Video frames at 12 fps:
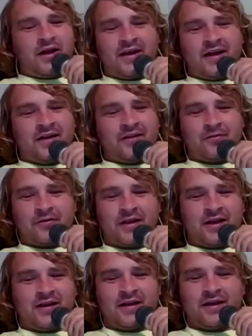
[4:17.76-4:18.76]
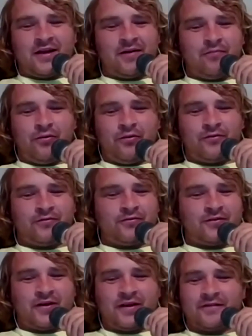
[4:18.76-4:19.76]
of nights where Katie and I both are
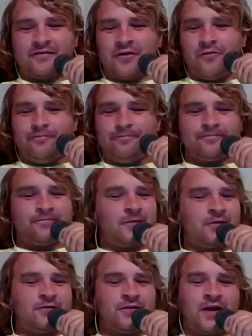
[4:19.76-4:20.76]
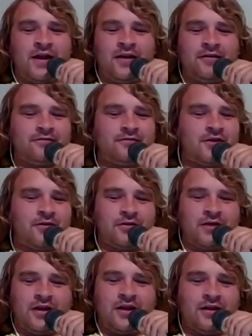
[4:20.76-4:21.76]
just like, nope, too tired, don't
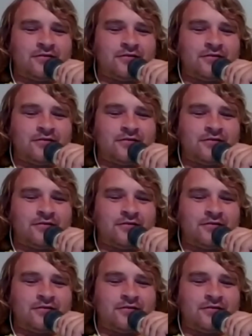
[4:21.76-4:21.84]
care.